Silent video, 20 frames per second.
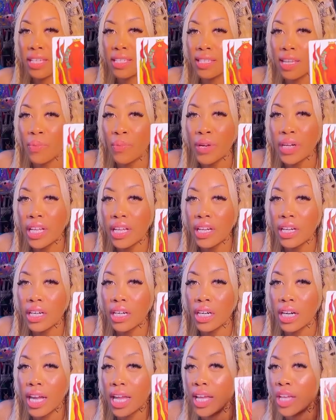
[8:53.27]
someone
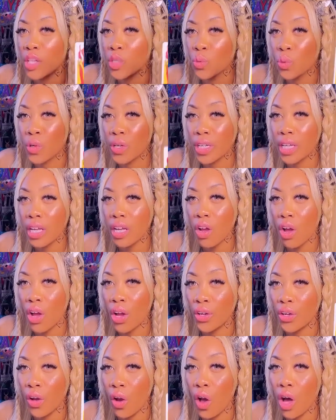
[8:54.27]
here is working
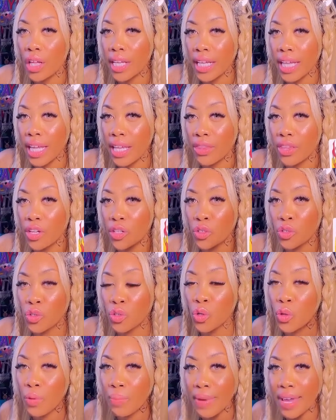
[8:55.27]
on calling in their
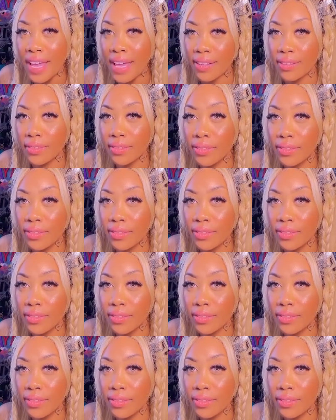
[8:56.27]
soulmate.